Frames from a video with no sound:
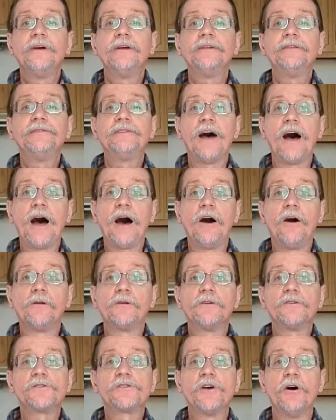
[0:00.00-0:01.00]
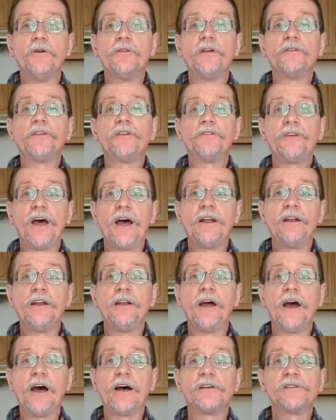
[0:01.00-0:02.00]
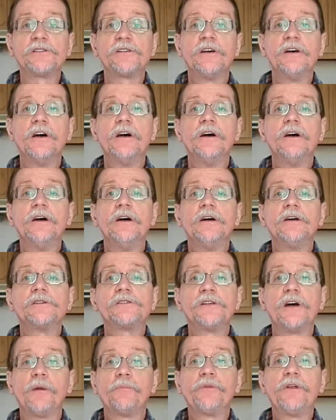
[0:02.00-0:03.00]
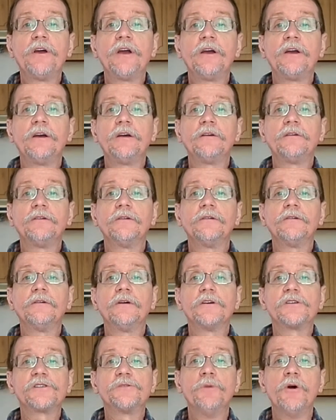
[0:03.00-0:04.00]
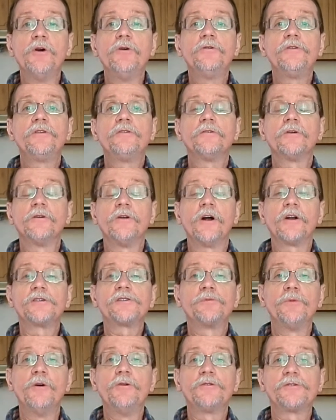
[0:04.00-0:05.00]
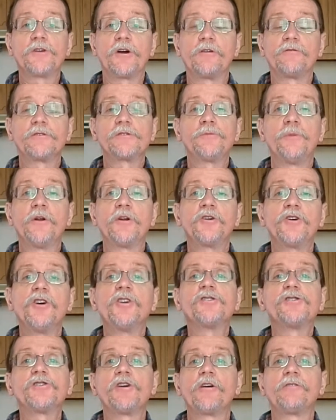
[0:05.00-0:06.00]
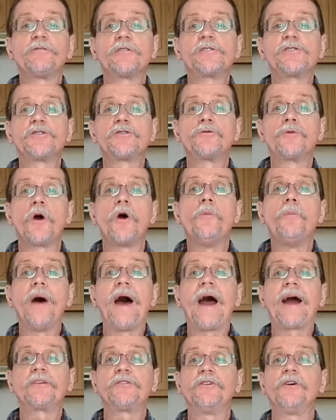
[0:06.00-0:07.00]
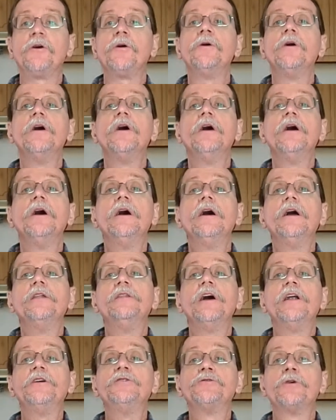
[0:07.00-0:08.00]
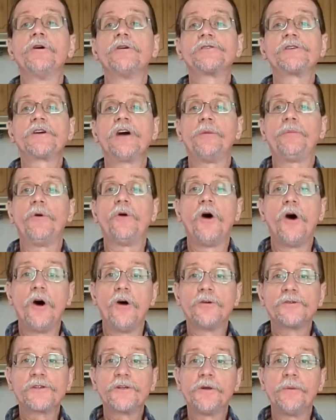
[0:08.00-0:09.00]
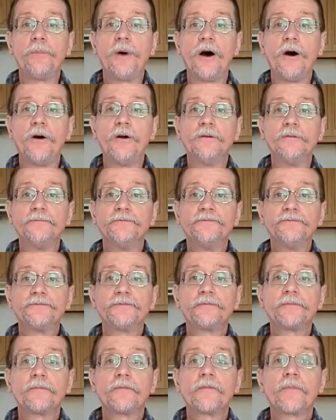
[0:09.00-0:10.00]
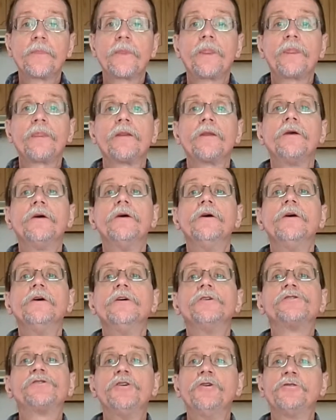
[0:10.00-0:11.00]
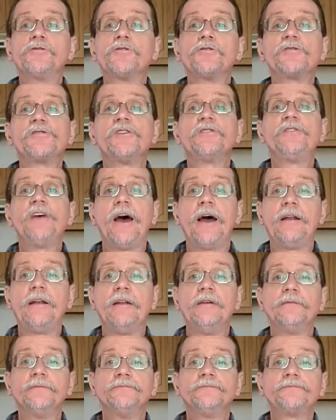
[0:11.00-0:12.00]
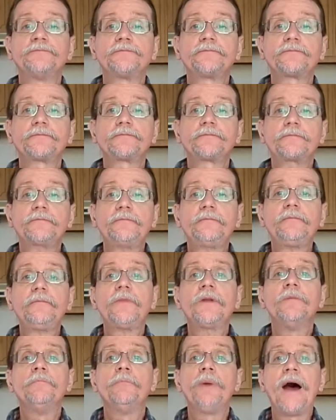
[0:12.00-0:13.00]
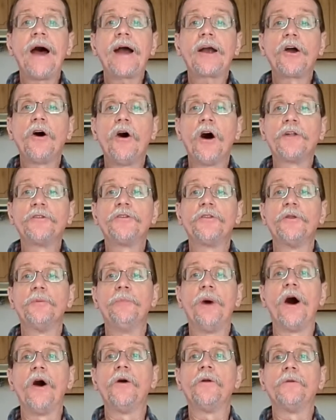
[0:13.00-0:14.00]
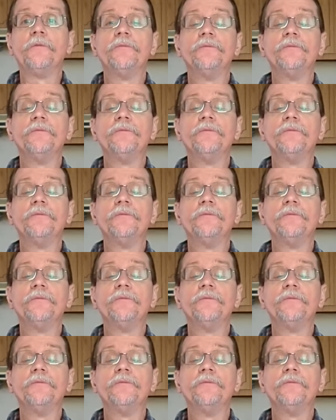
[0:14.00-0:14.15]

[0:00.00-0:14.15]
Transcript: down so that the tendon has something, a smooth, or not a smooth surface, but a good surface to grow back to. Then he drills a couple holes in the bone, sutures the tendon back onto the bone.